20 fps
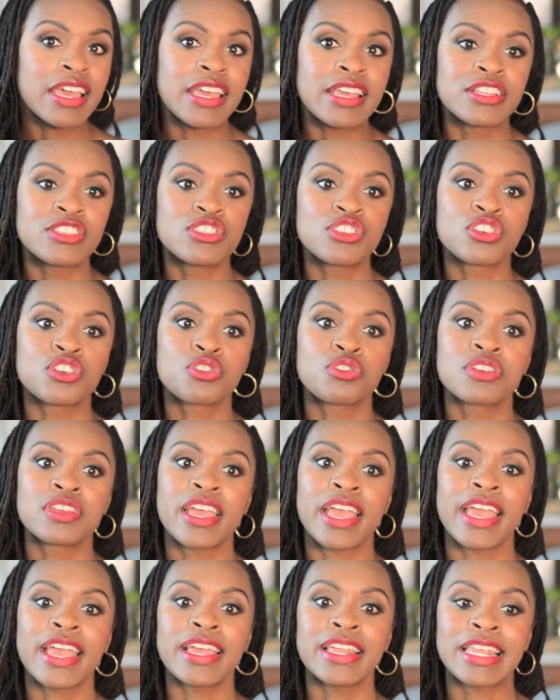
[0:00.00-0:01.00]
into
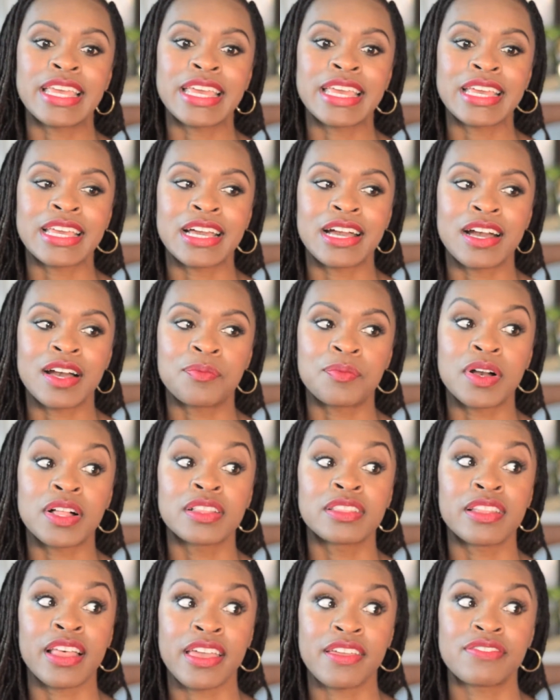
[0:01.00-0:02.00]
creating a
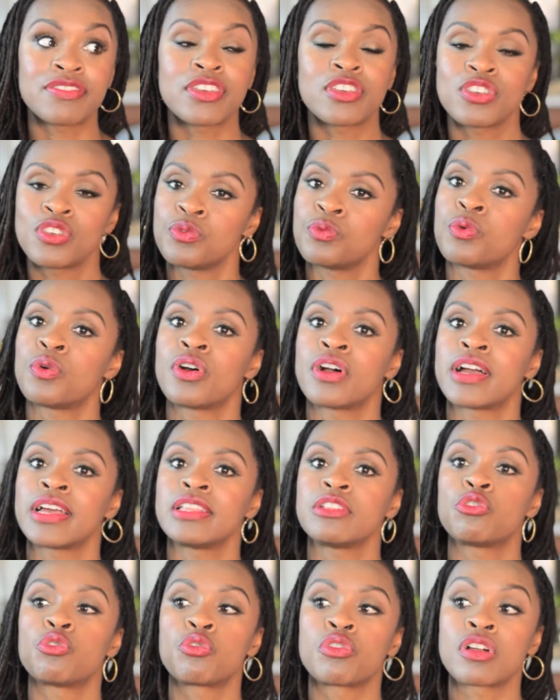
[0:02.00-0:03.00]
life that you
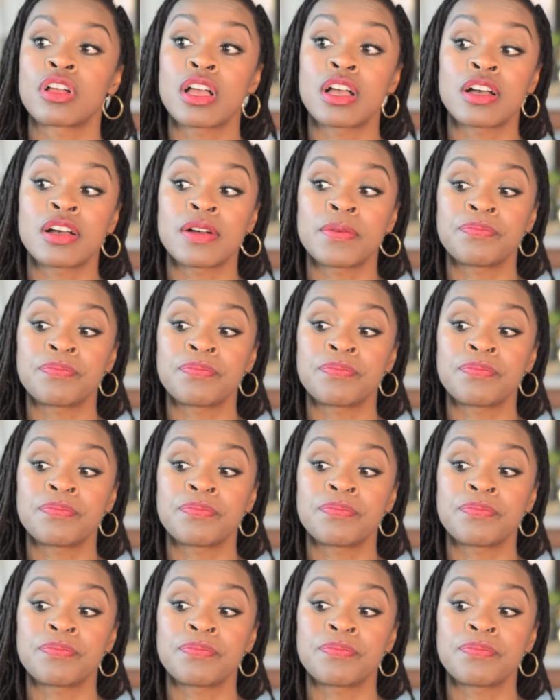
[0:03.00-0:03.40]
want, or